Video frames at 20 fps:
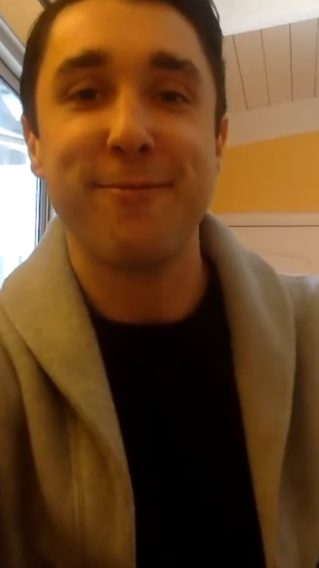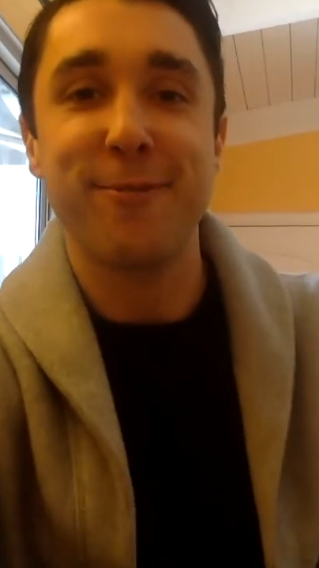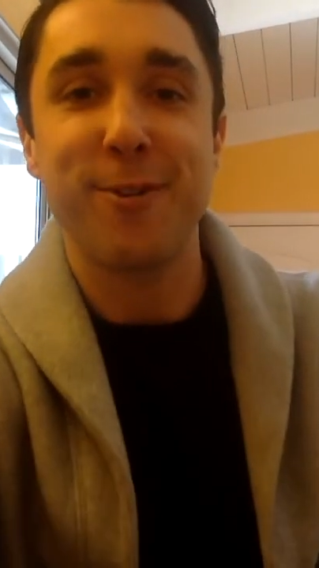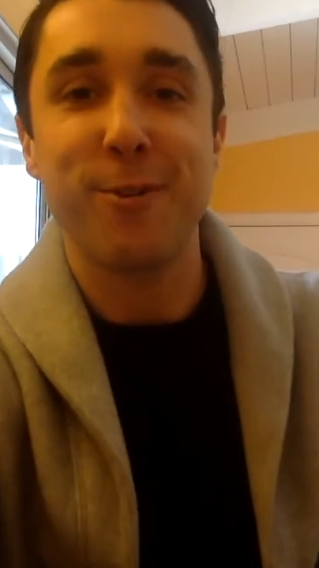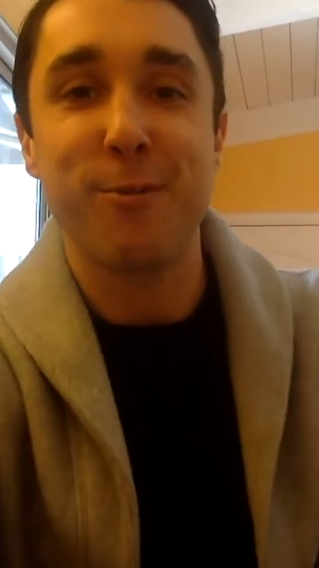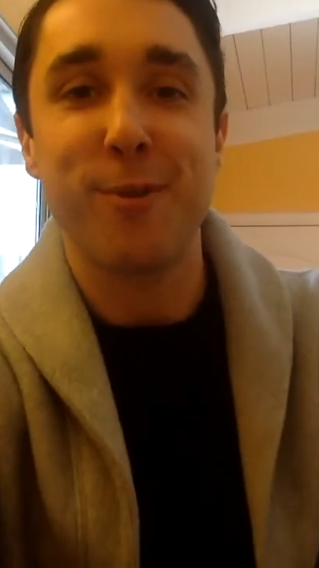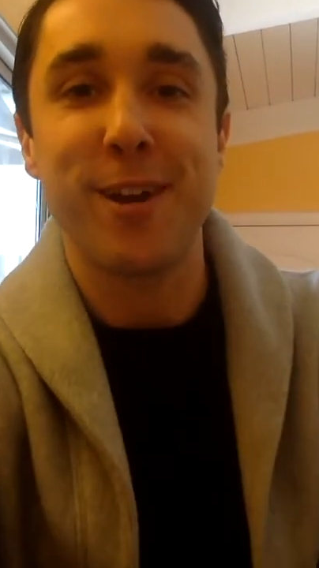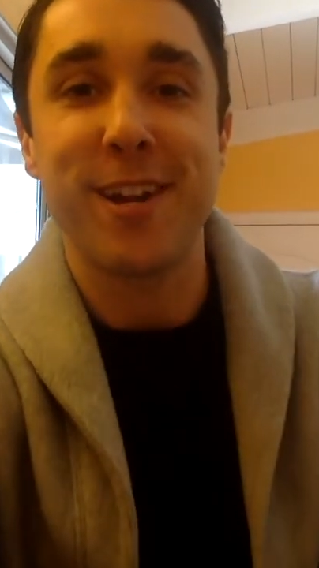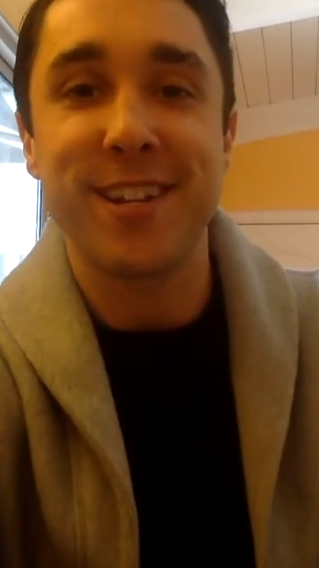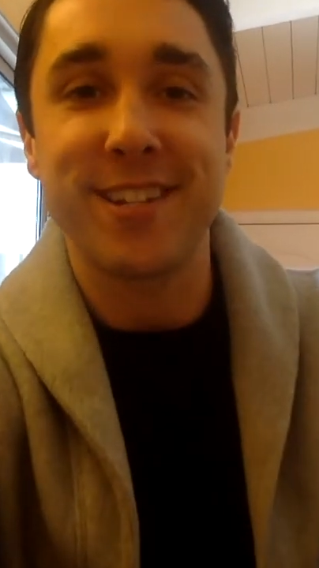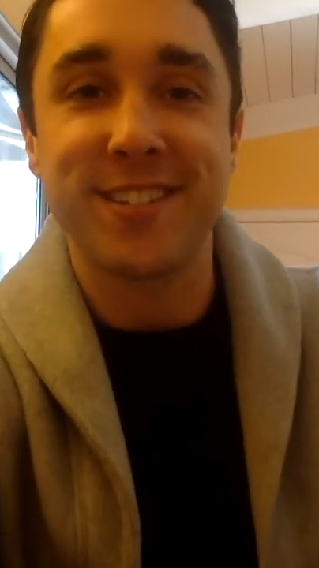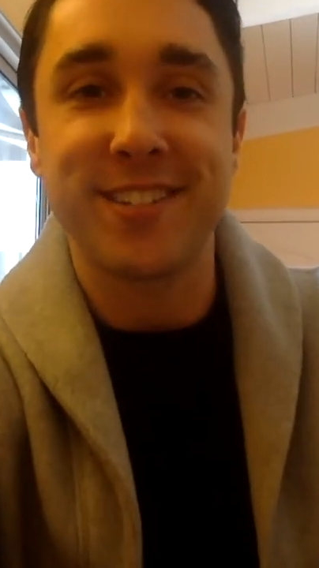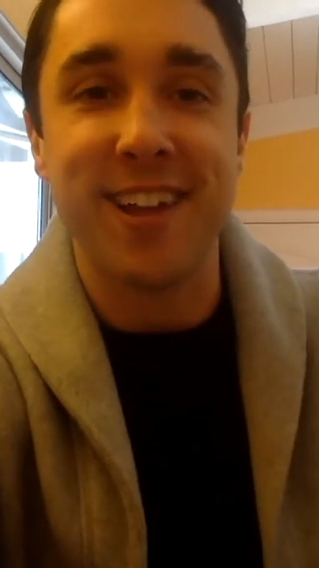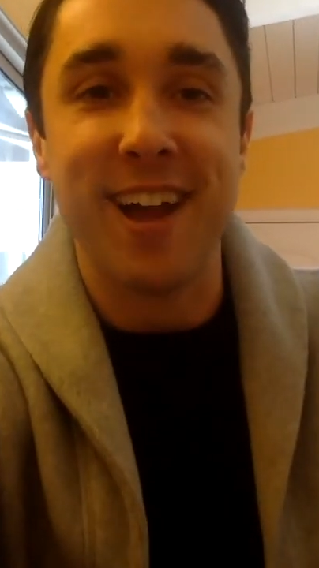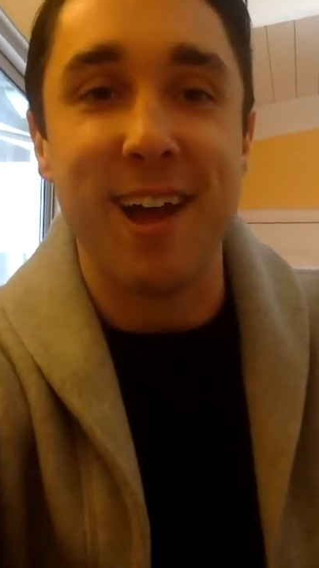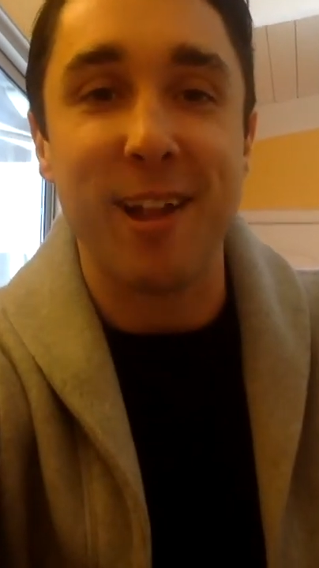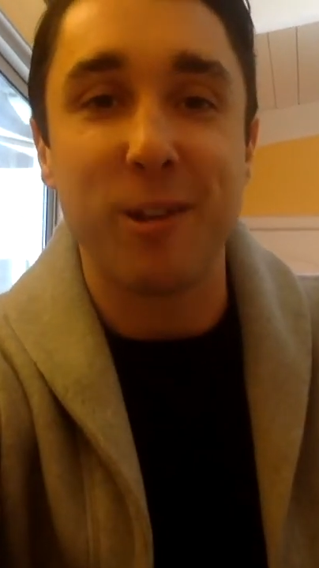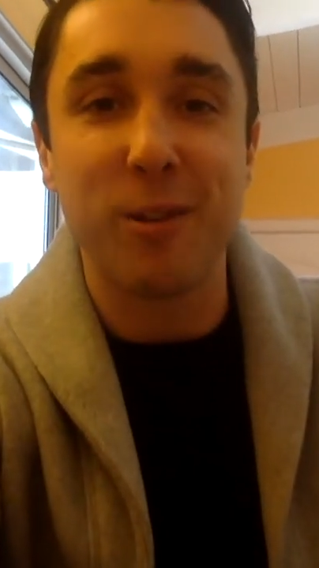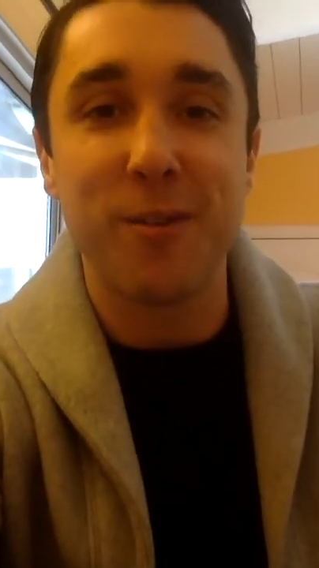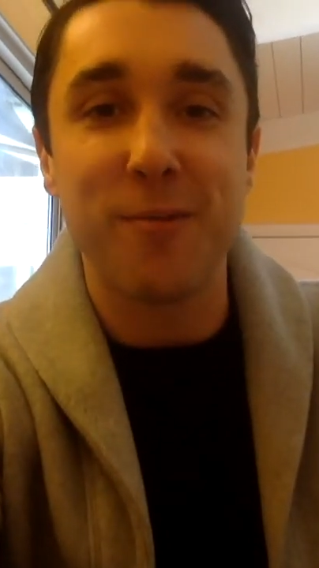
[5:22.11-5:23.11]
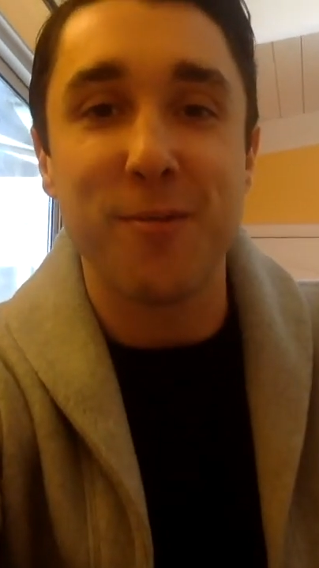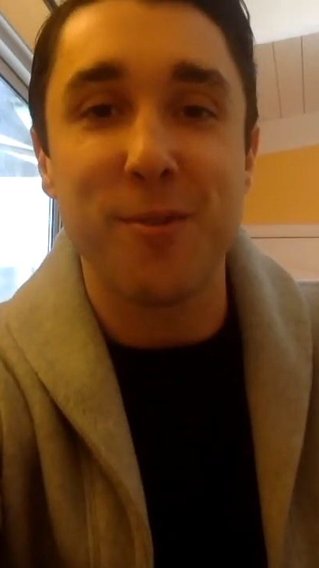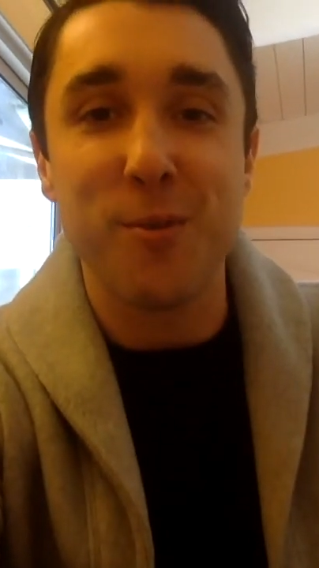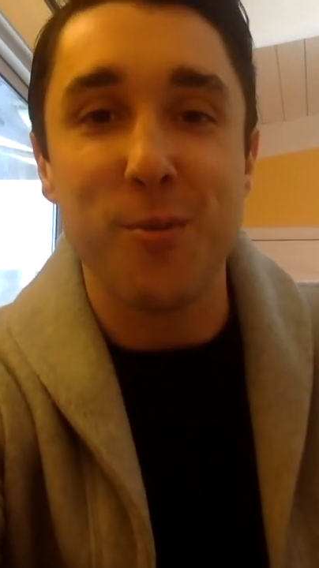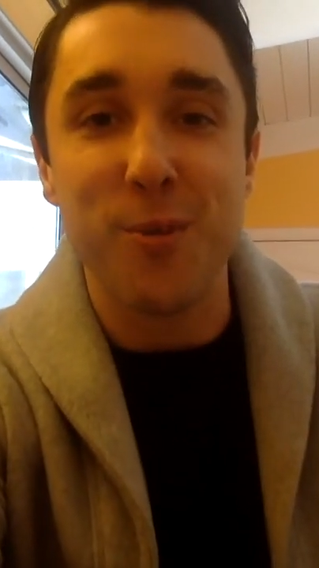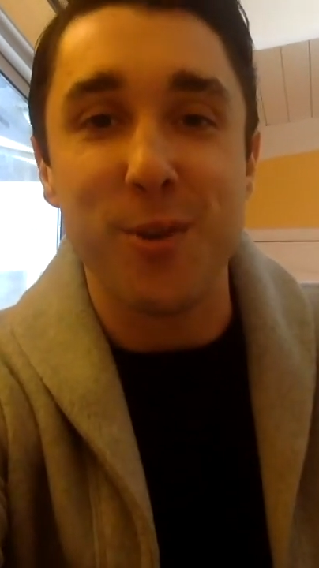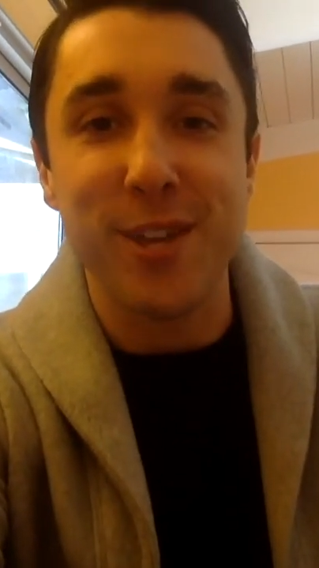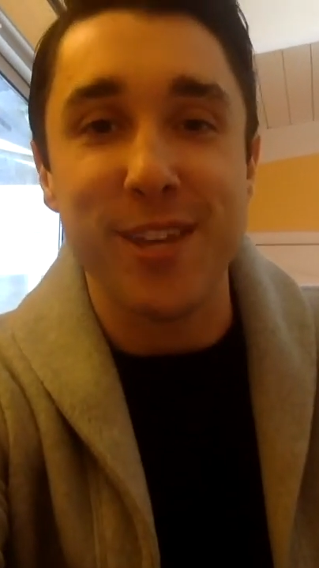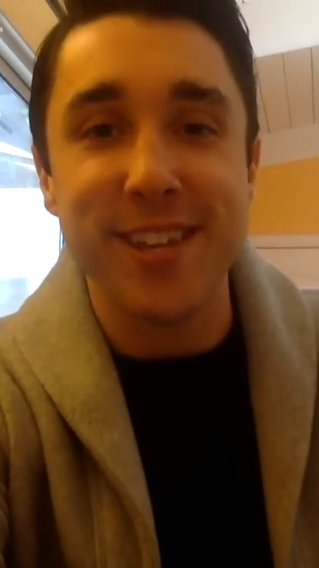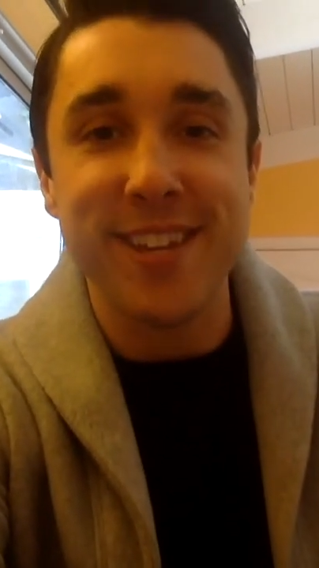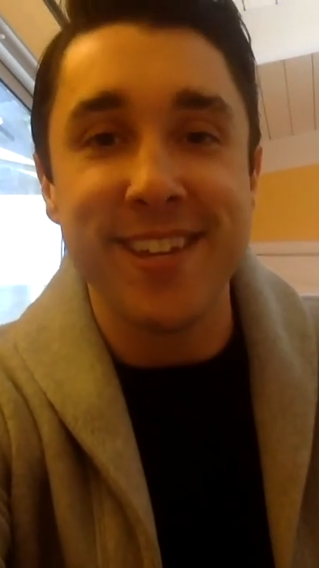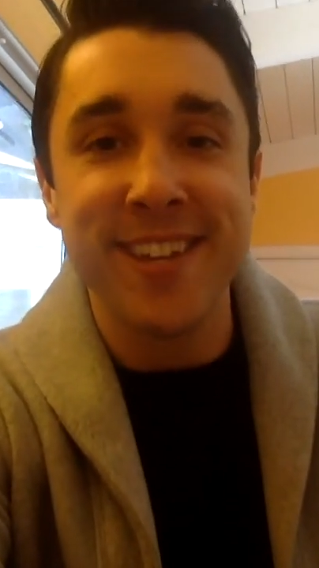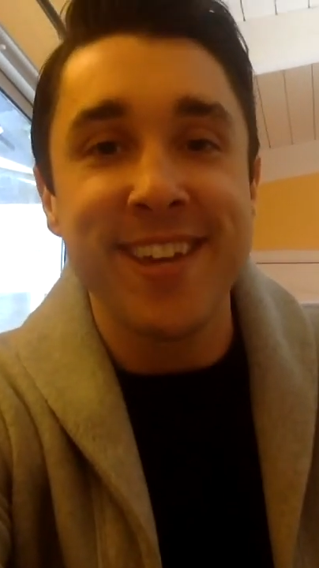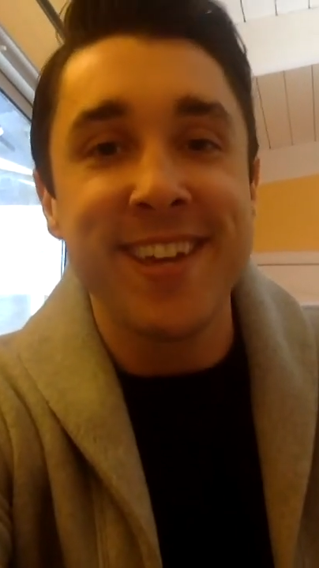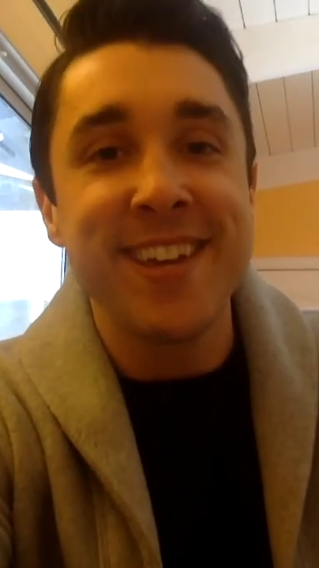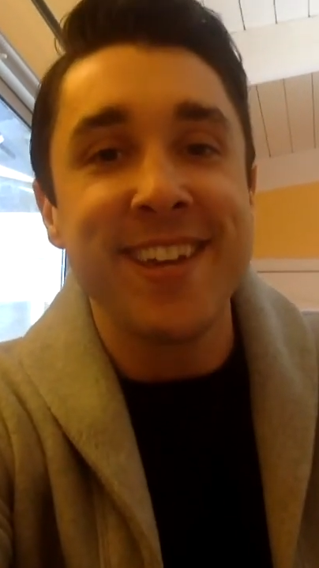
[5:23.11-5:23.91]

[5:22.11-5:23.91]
for winning Scholar of the Week.